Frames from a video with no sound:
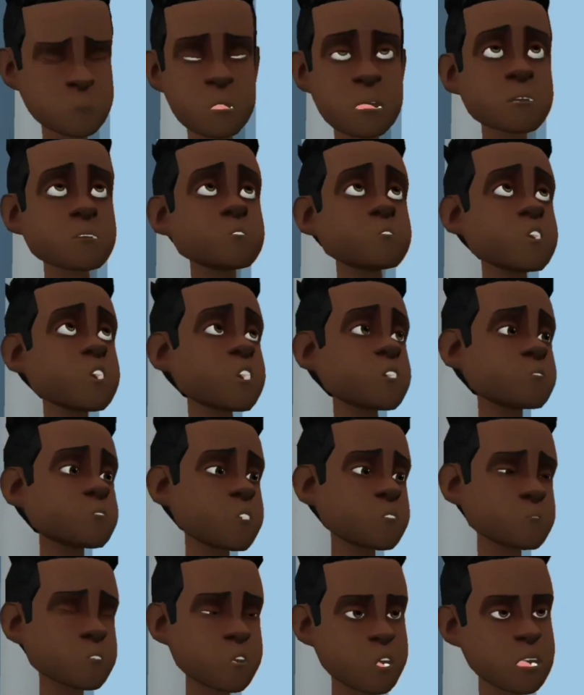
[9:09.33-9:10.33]
And um,
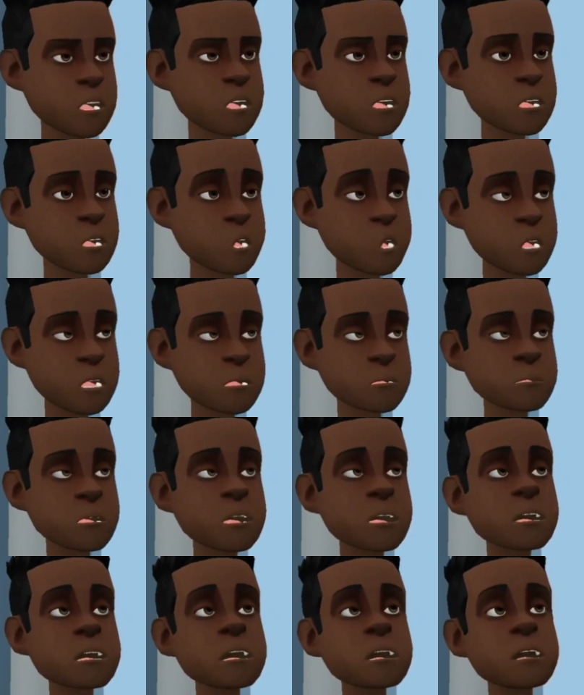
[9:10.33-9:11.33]
Vivin, that was the problem
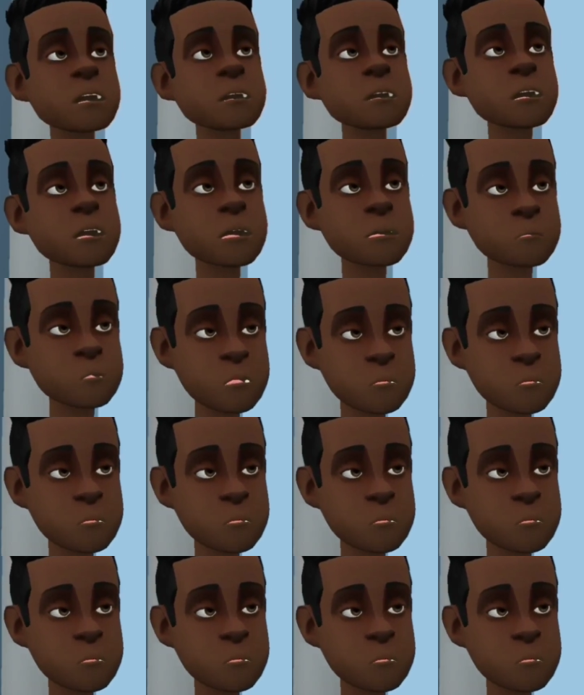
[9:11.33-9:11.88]
I wanted to tell you.